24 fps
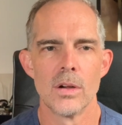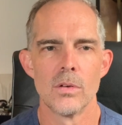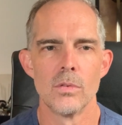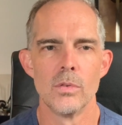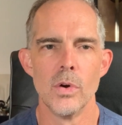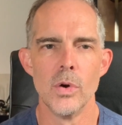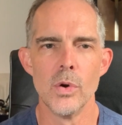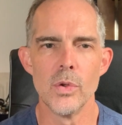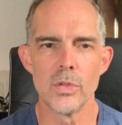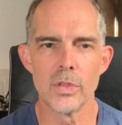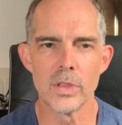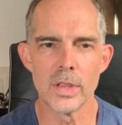
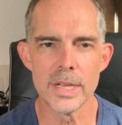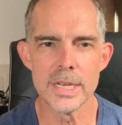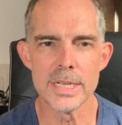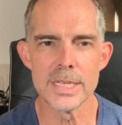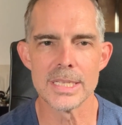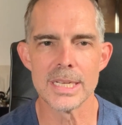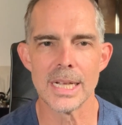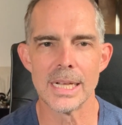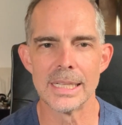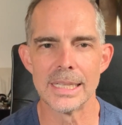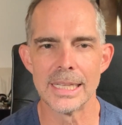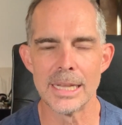
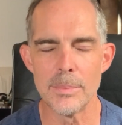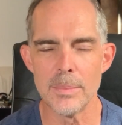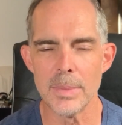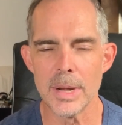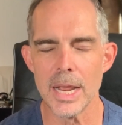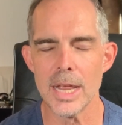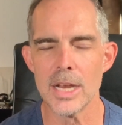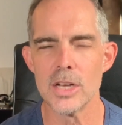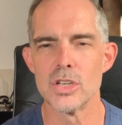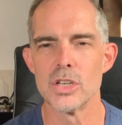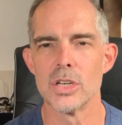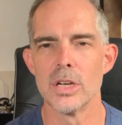Ruthless
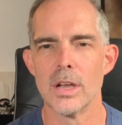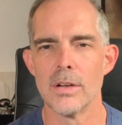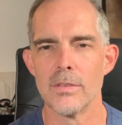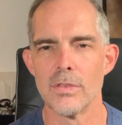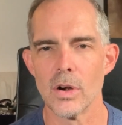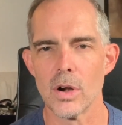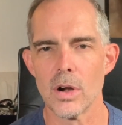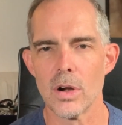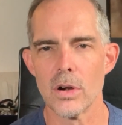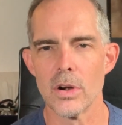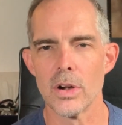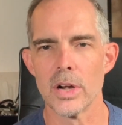Elimination of
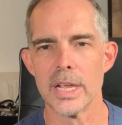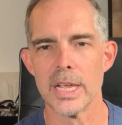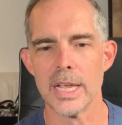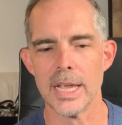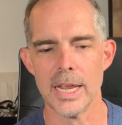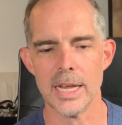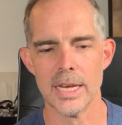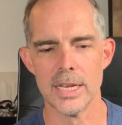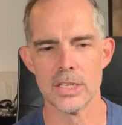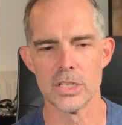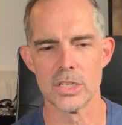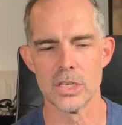Hurry.
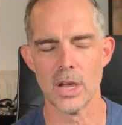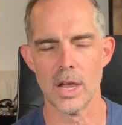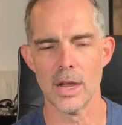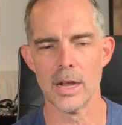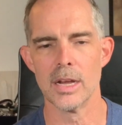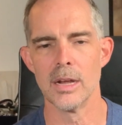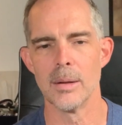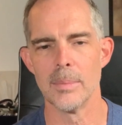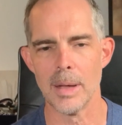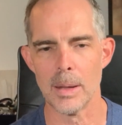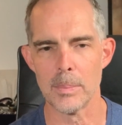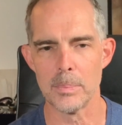And he's
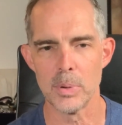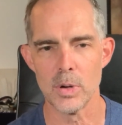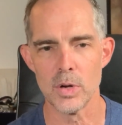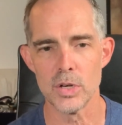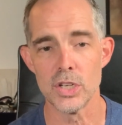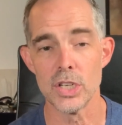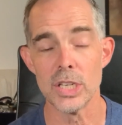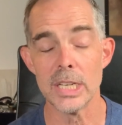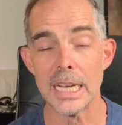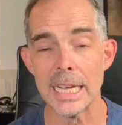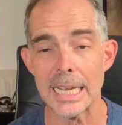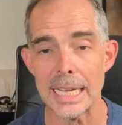talking about
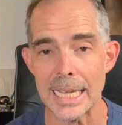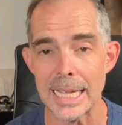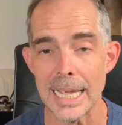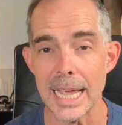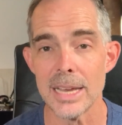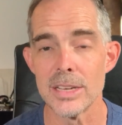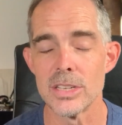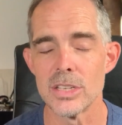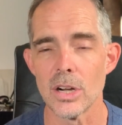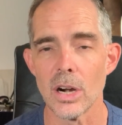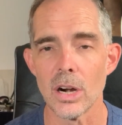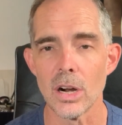pushing
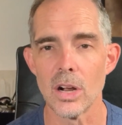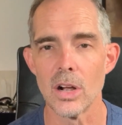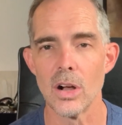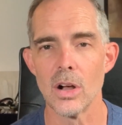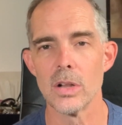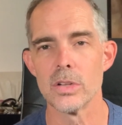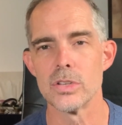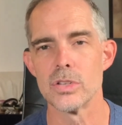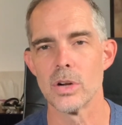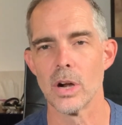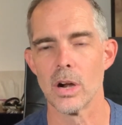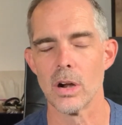against our
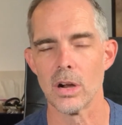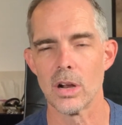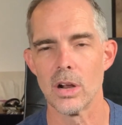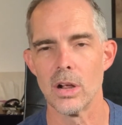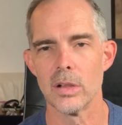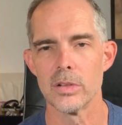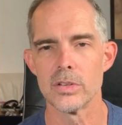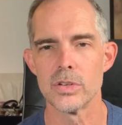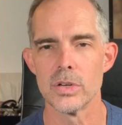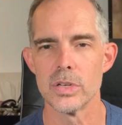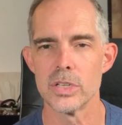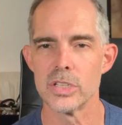culture. Our
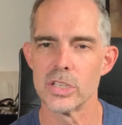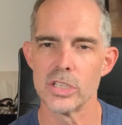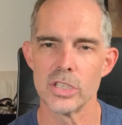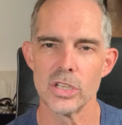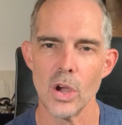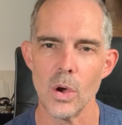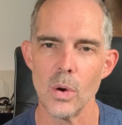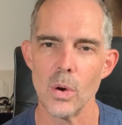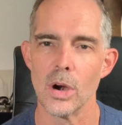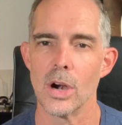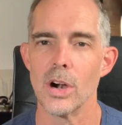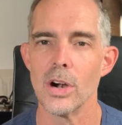culture is
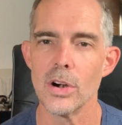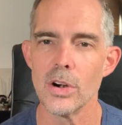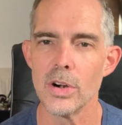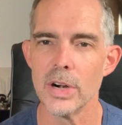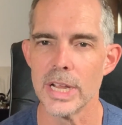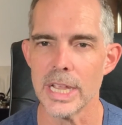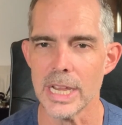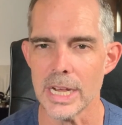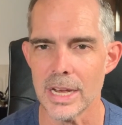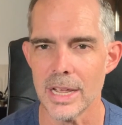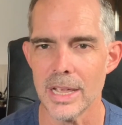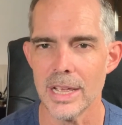so
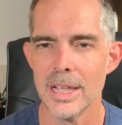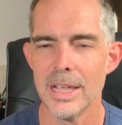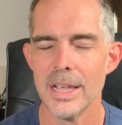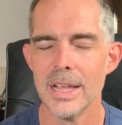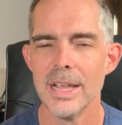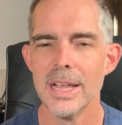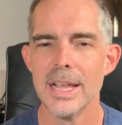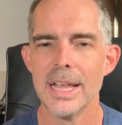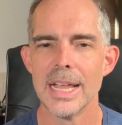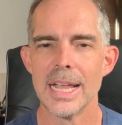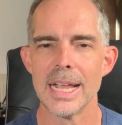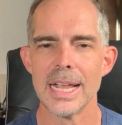hurried
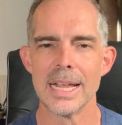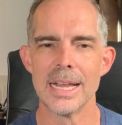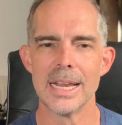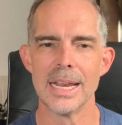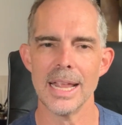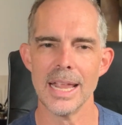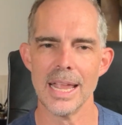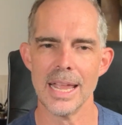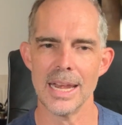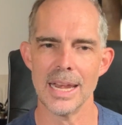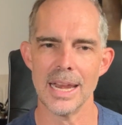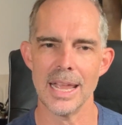
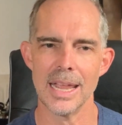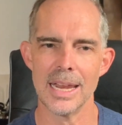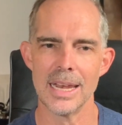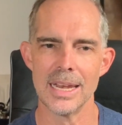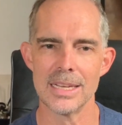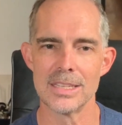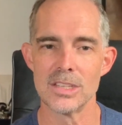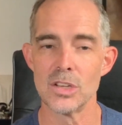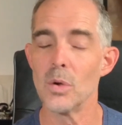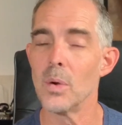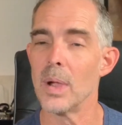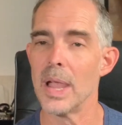
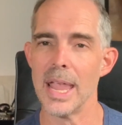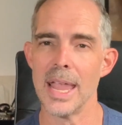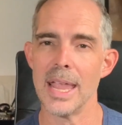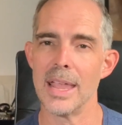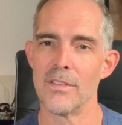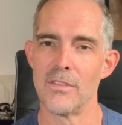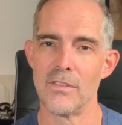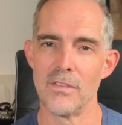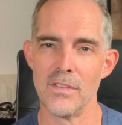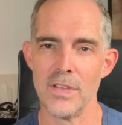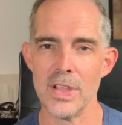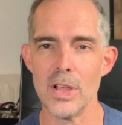and so
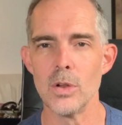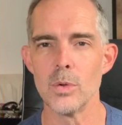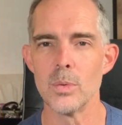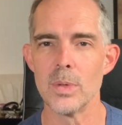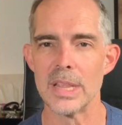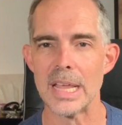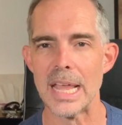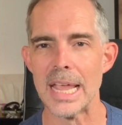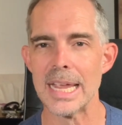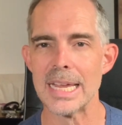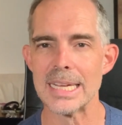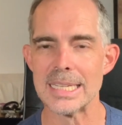filled
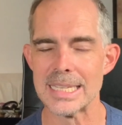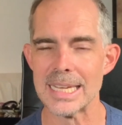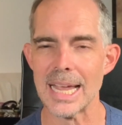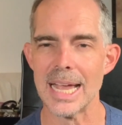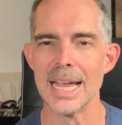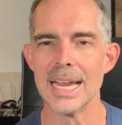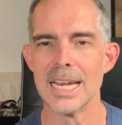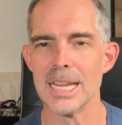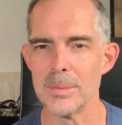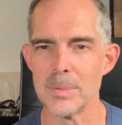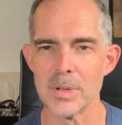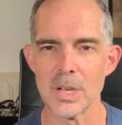with
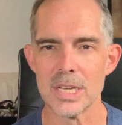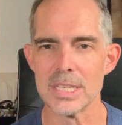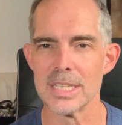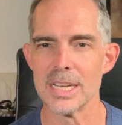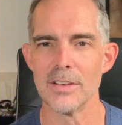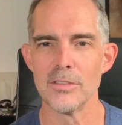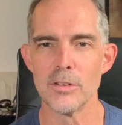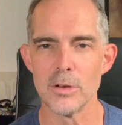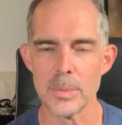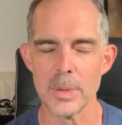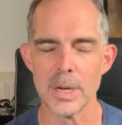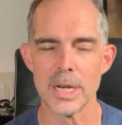anxiety because
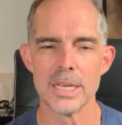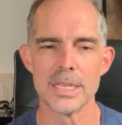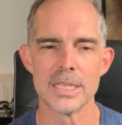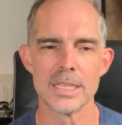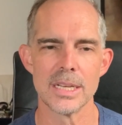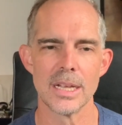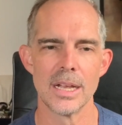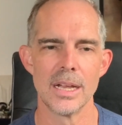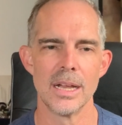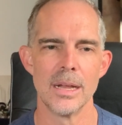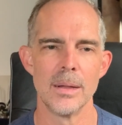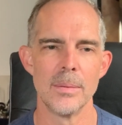
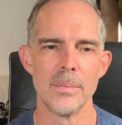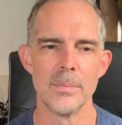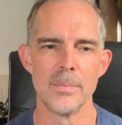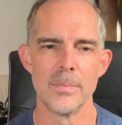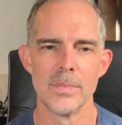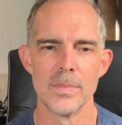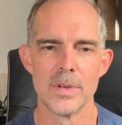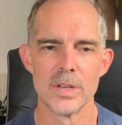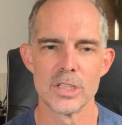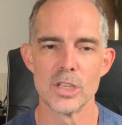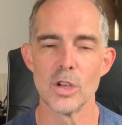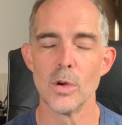everybody's
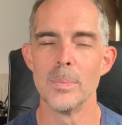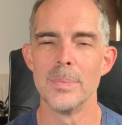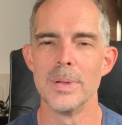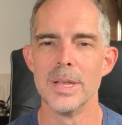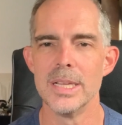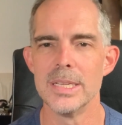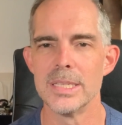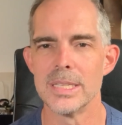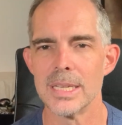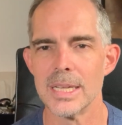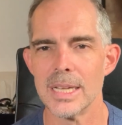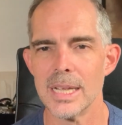so
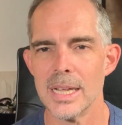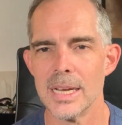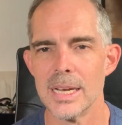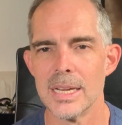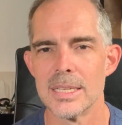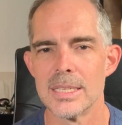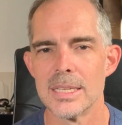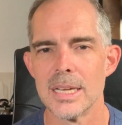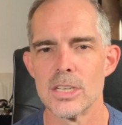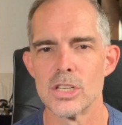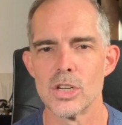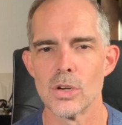busy and
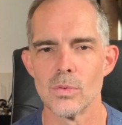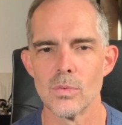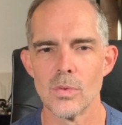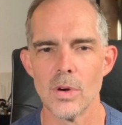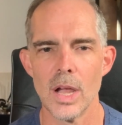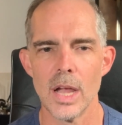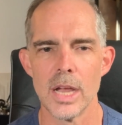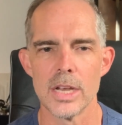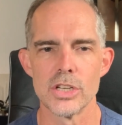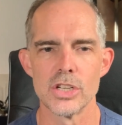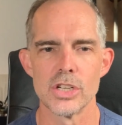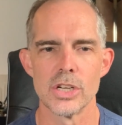in such a
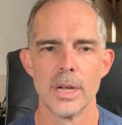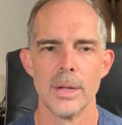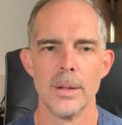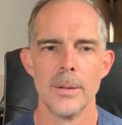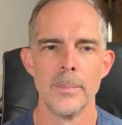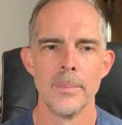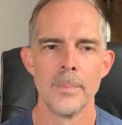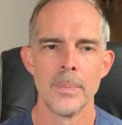rush.